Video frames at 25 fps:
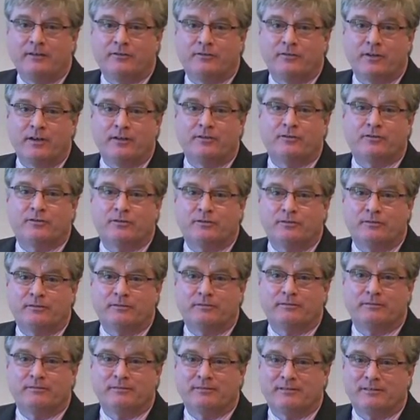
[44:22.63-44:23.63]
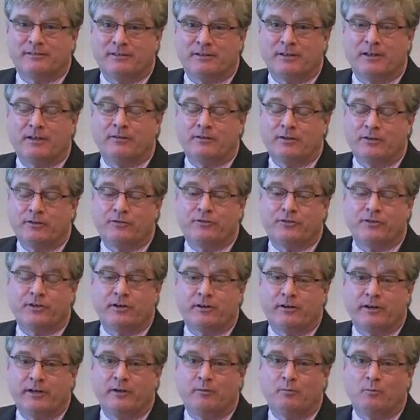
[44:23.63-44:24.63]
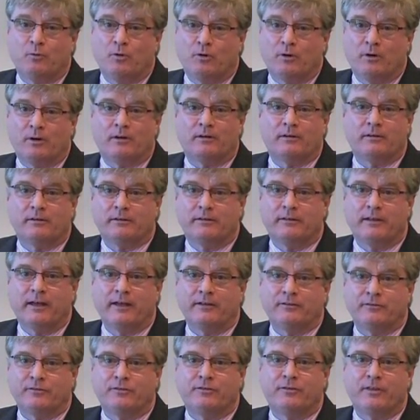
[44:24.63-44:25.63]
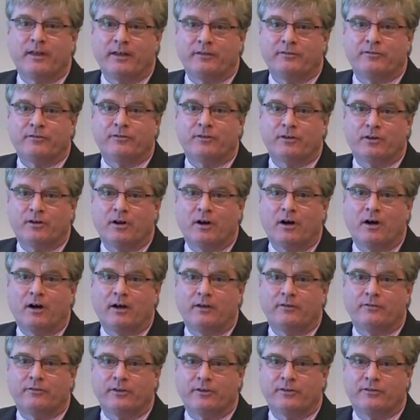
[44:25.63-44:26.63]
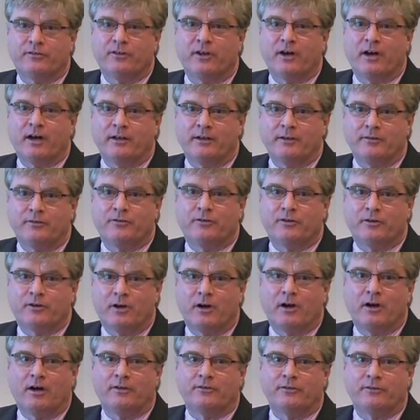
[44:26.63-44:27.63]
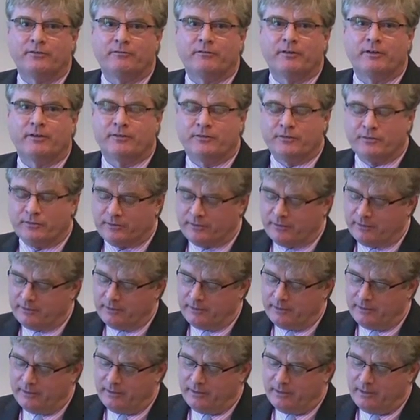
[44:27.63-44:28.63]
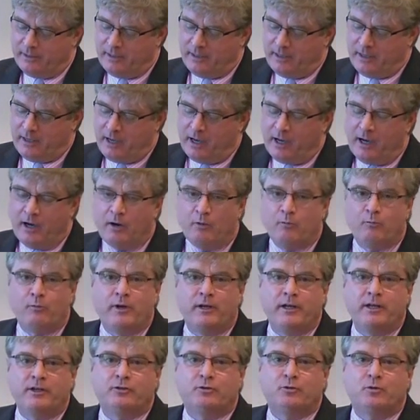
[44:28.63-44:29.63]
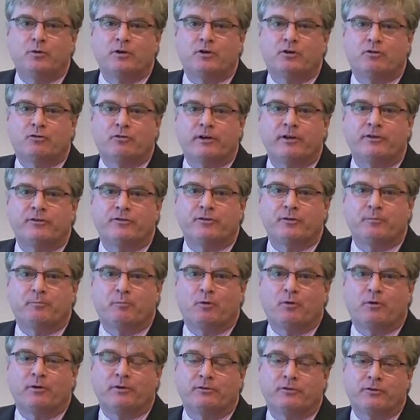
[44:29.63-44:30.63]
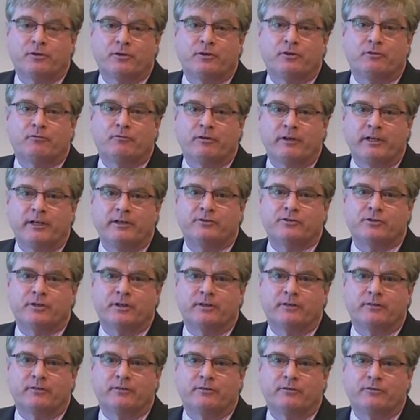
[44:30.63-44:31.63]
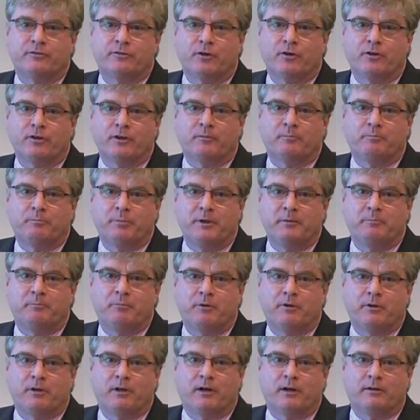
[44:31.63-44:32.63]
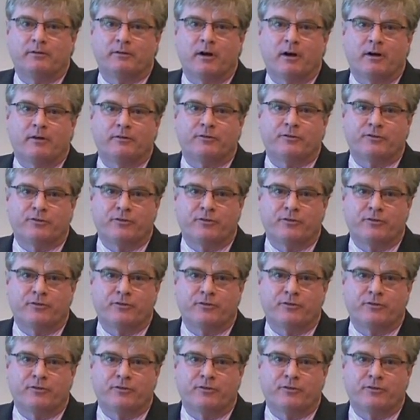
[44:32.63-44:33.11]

It's the Syrian war. That's the cause. Assad is the cause of this. We need to increase support to the region so that people are